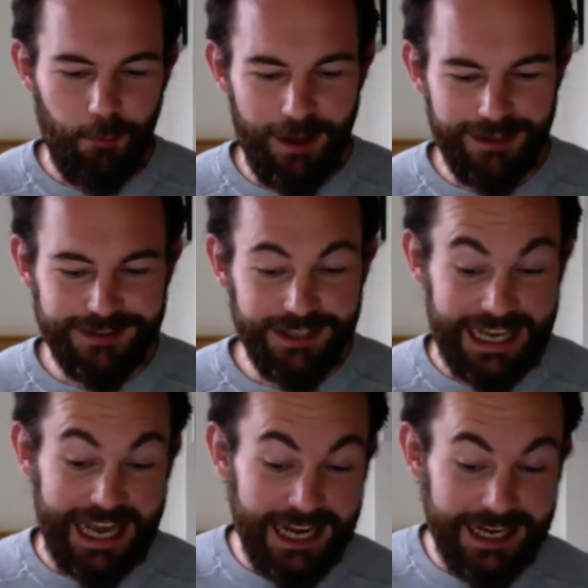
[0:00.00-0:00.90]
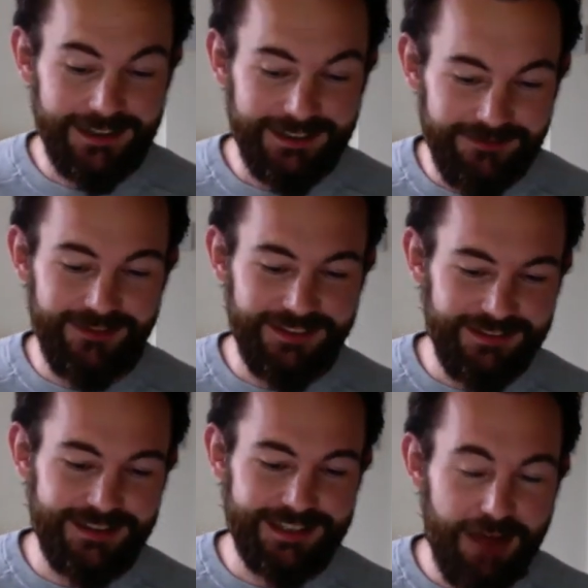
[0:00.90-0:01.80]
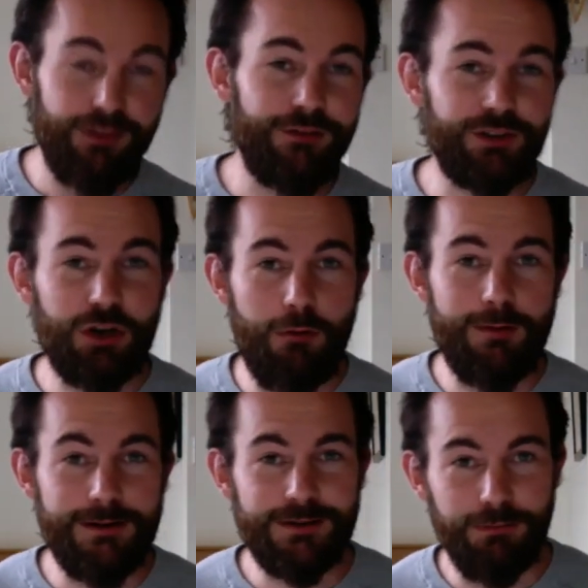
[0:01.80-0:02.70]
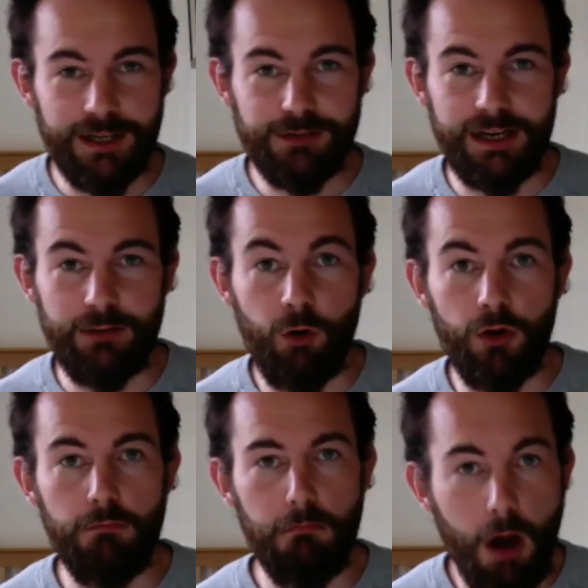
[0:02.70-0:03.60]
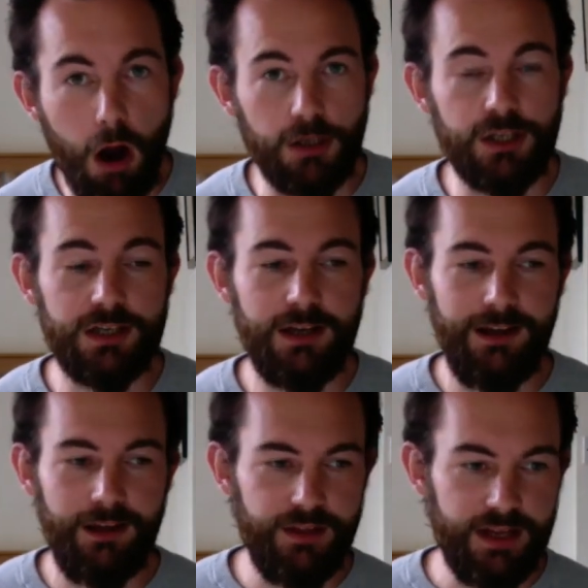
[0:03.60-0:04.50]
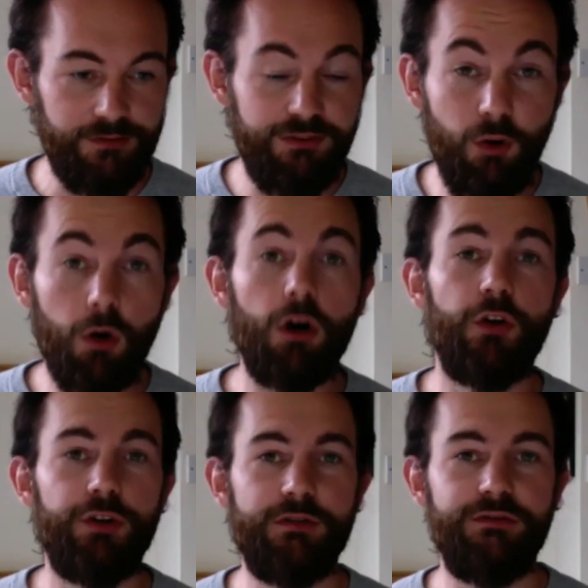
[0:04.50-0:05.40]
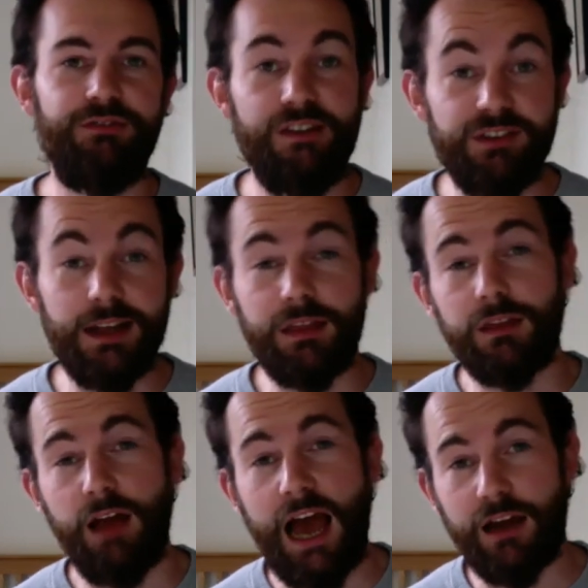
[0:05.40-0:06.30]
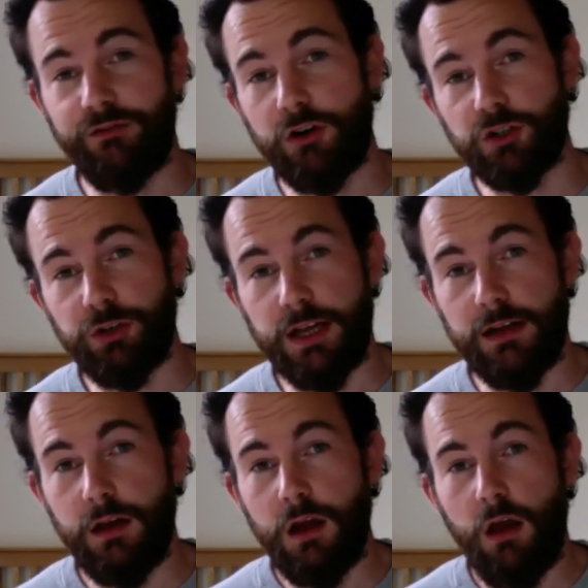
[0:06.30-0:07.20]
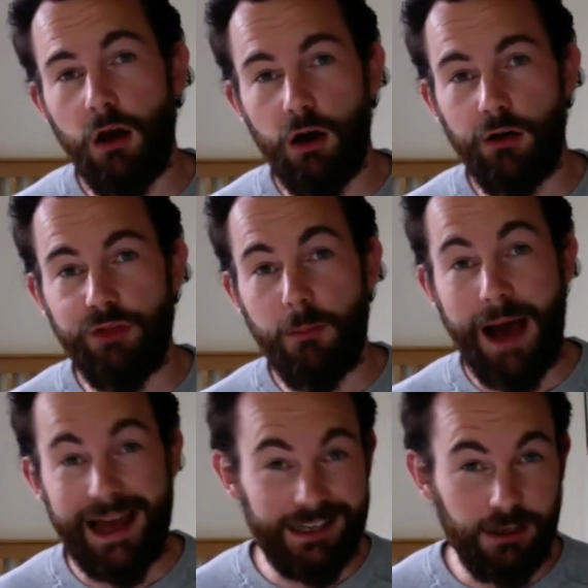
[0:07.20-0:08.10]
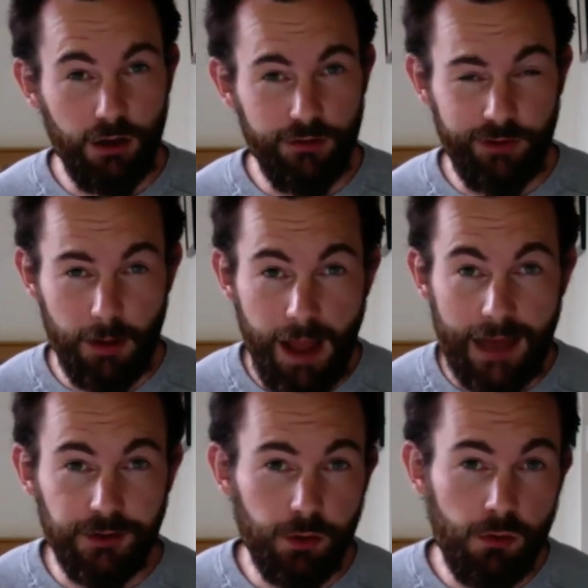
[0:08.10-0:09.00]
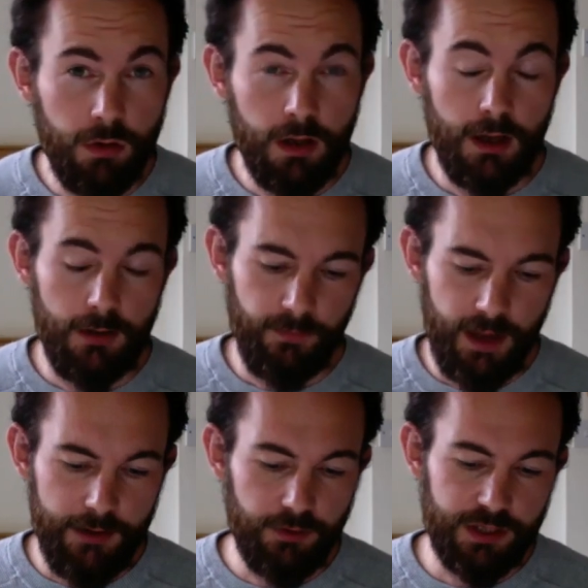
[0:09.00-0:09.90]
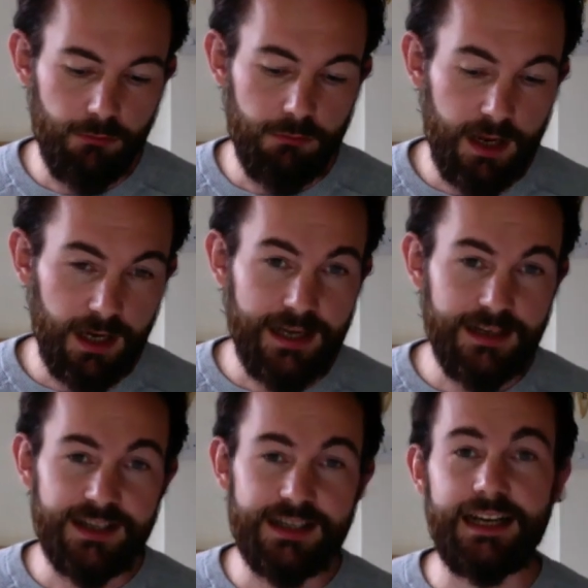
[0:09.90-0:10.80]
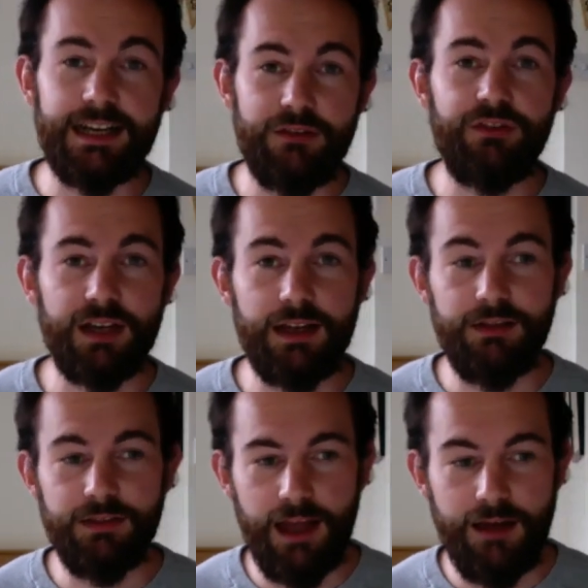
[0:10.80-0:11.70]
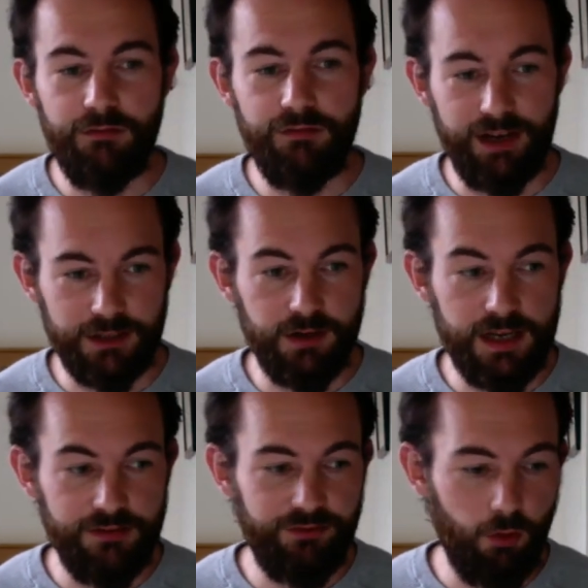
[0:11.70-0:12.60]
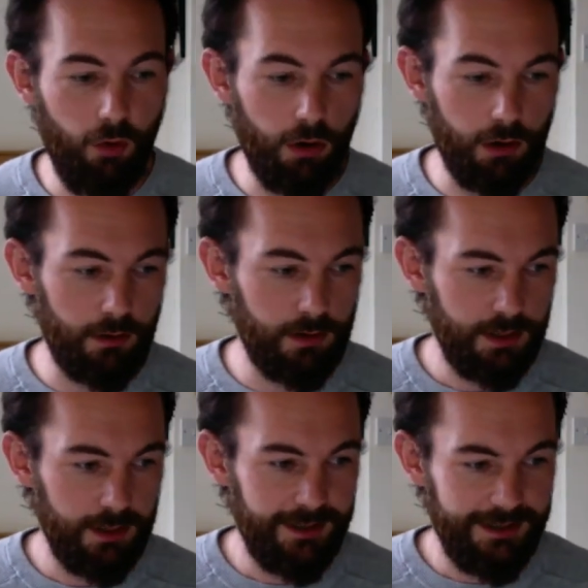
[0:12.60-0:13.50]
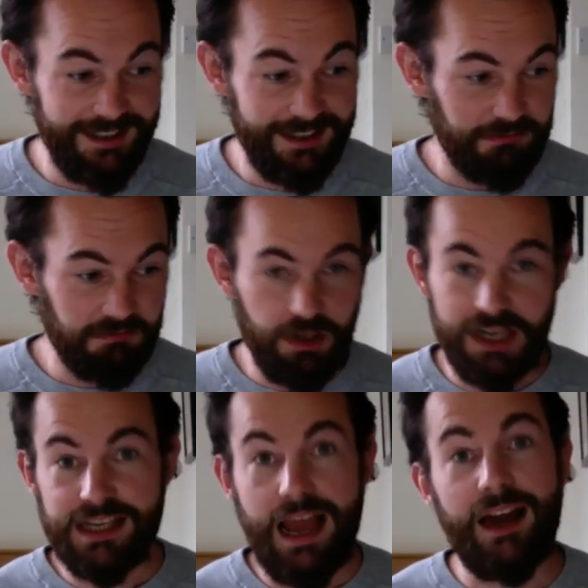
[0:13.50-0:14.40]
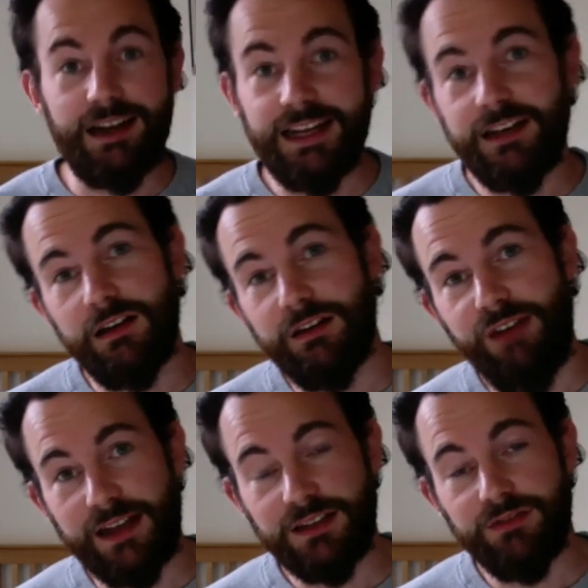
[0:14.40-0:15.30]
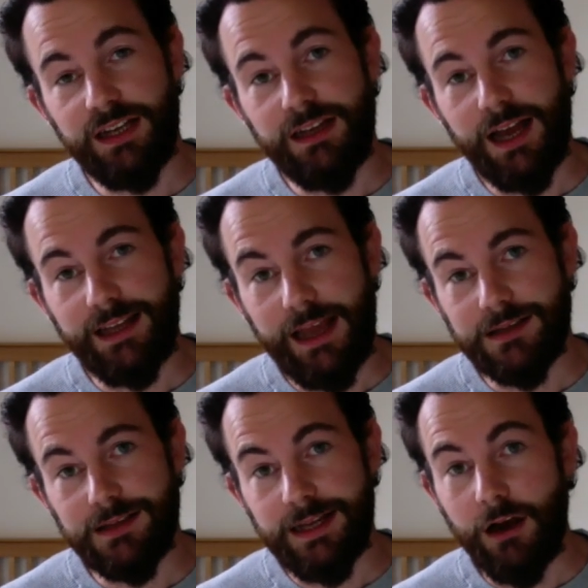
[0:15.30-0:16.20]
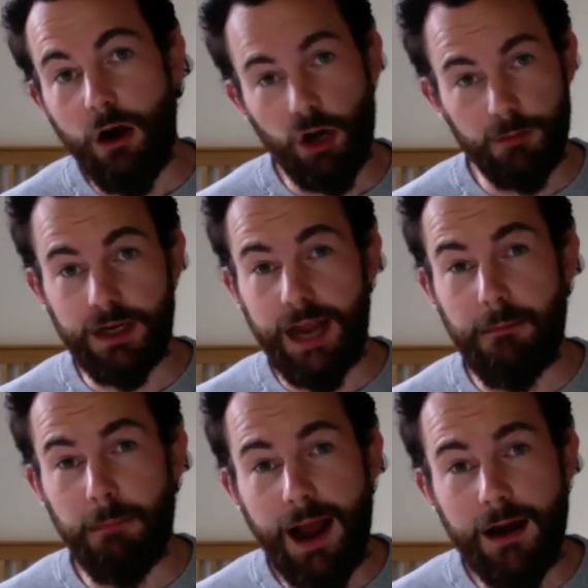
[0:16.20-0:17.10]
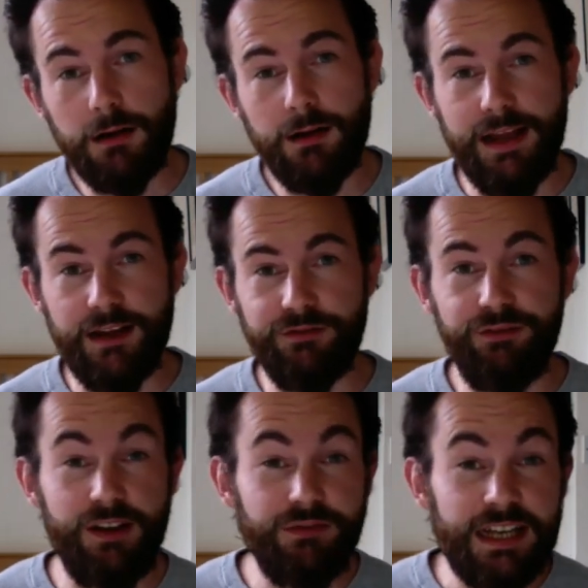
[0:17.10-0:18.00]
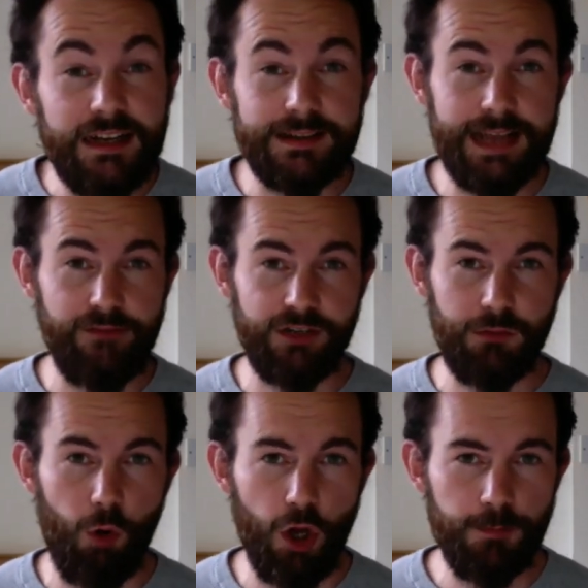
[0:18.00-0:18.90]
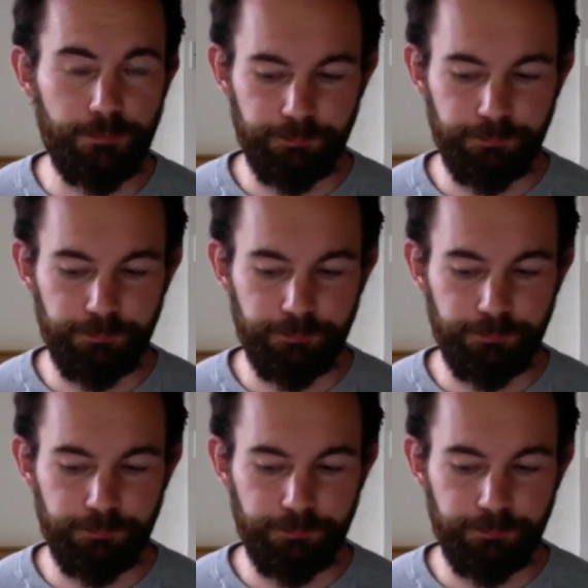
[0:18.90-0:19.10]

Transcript: Well, today, 7th of October 2021, marks the 450th anniversary of the Battle of Lepanto. It was a really significant victory for Christianity, effectively against the Ottoman Empire in 1571.